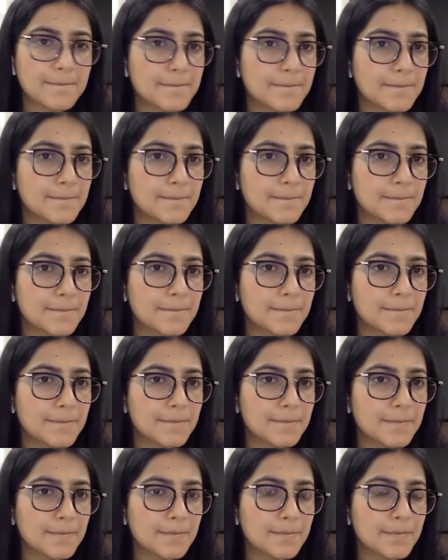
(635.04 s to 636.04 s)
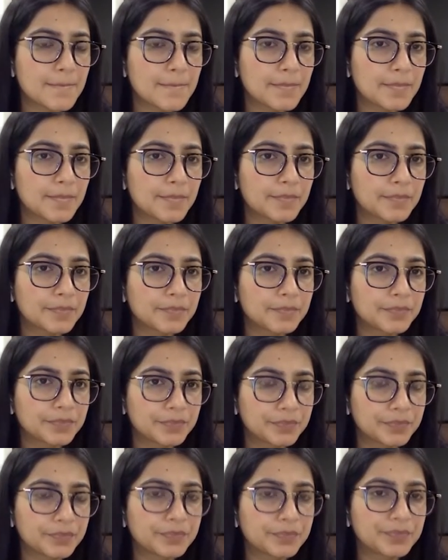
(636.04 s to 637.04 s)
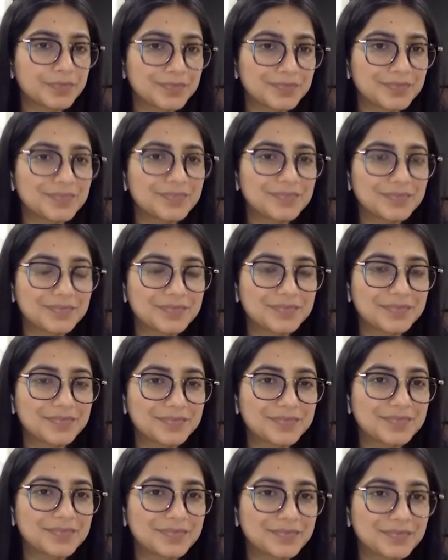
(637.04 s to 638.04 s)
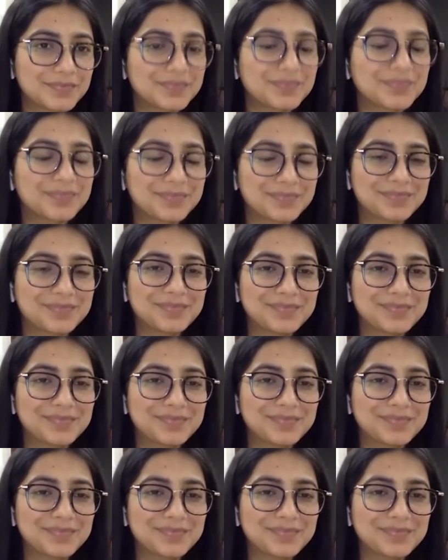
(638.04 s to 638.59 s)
No words are spoken by the person on screen.